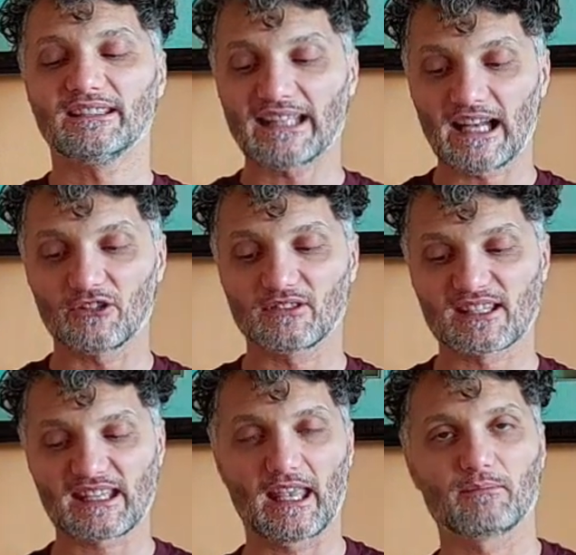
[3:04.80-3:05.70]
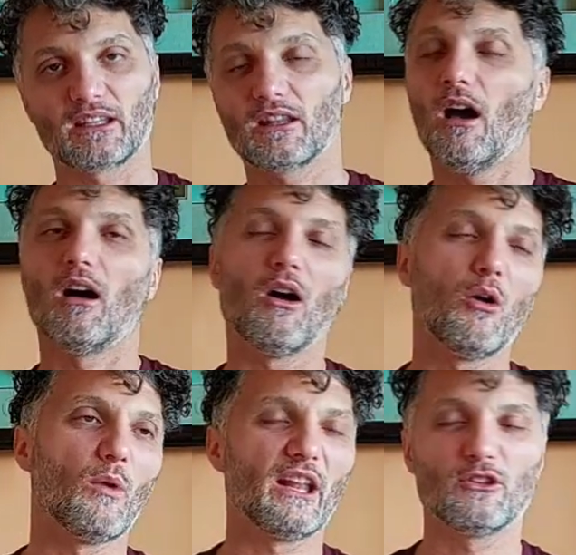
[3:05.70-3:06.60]
tell you the same, that, oh,
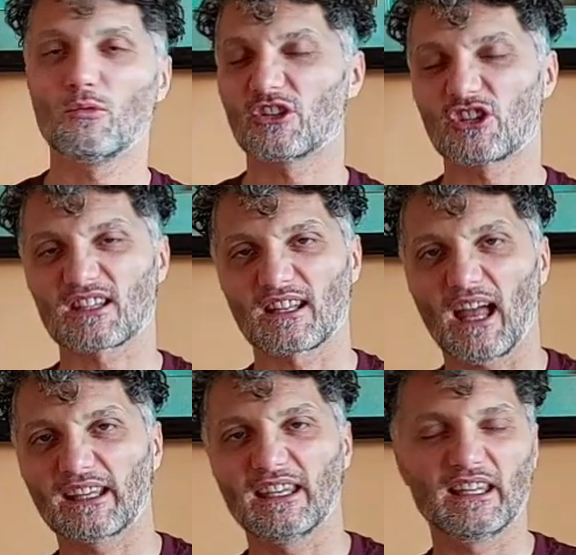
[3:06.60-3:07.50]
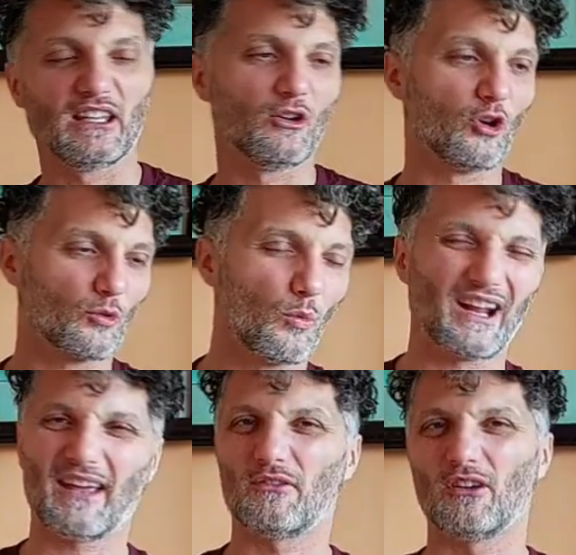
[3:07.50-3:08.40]
well, you were just lucky or
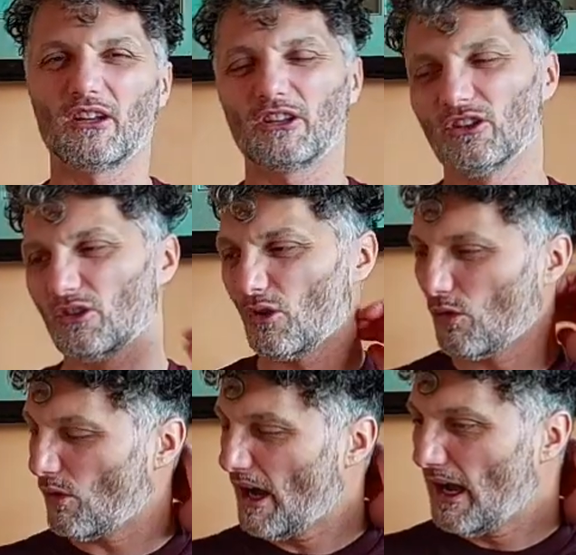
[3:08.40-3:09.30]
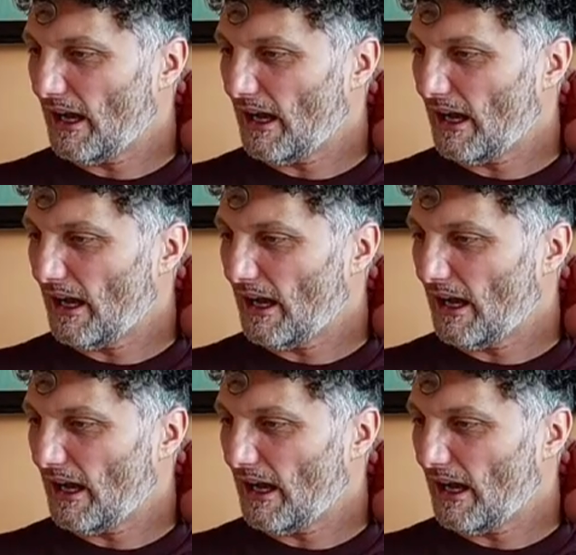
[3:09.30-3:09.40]
whatever, you know,